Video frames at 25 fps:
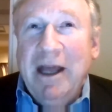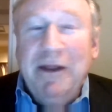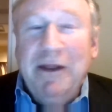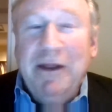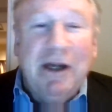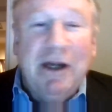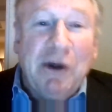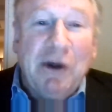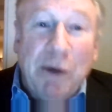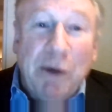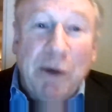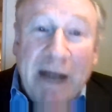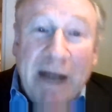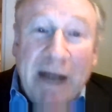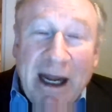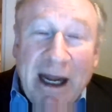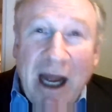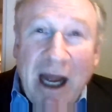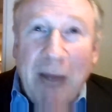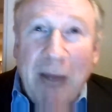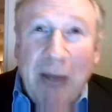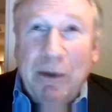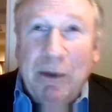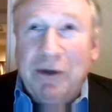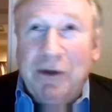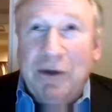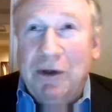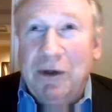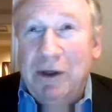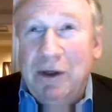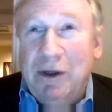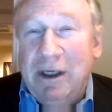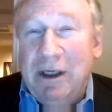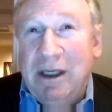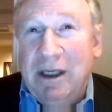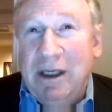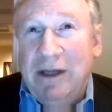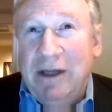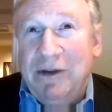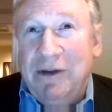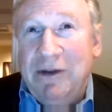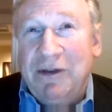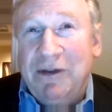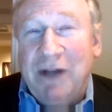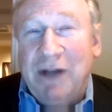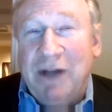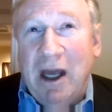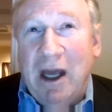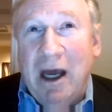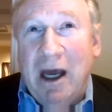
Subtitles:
that create opportunities.